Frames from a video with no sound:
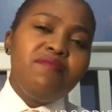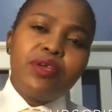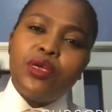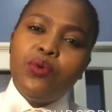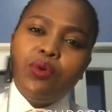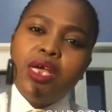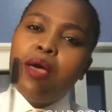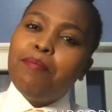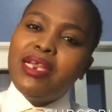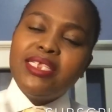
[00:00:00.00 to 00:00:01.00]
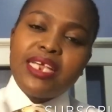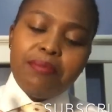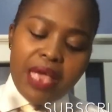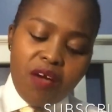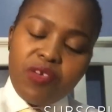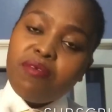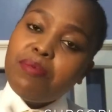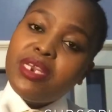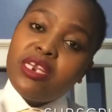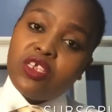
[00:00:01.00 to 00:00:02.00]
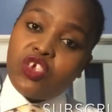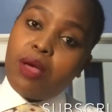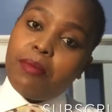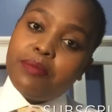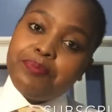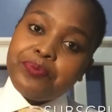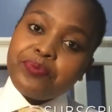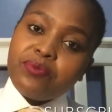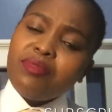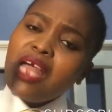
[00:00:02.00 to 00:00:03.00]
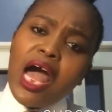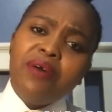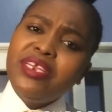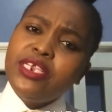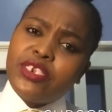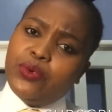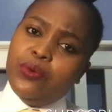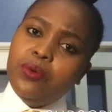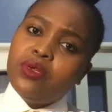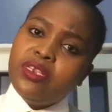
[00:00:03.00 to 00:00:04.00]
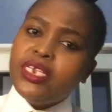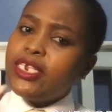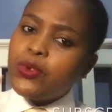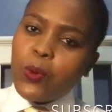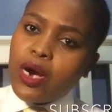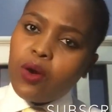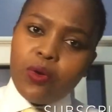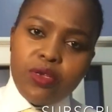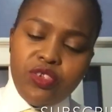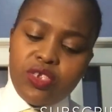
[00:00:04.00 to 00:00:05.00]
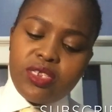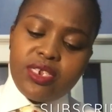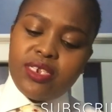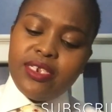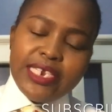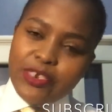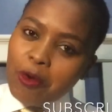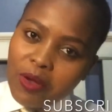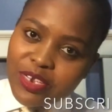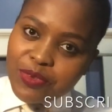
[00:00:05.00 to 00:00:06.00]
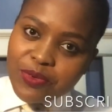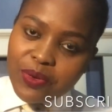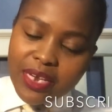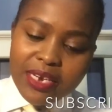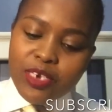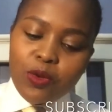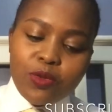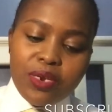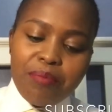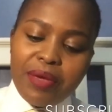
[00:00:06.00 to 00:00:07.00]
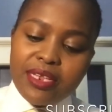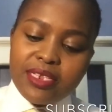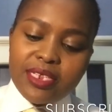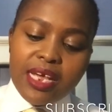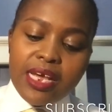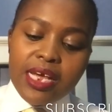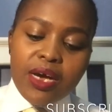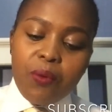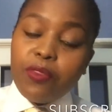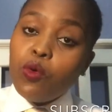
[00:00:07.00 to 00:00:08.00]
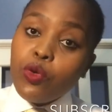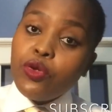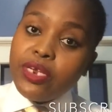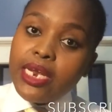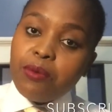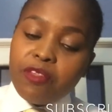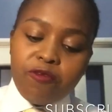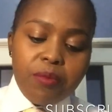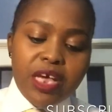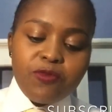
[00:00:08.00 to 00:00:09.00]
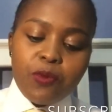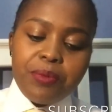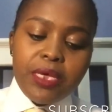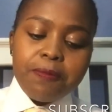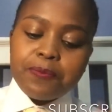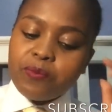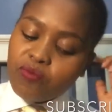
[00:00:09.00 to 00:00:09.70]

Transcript: are very good. Please tell me, have you ever been in a chama? How did it go? Did it work or it just did not? You know, it also depends with who you're dealing with. As for me,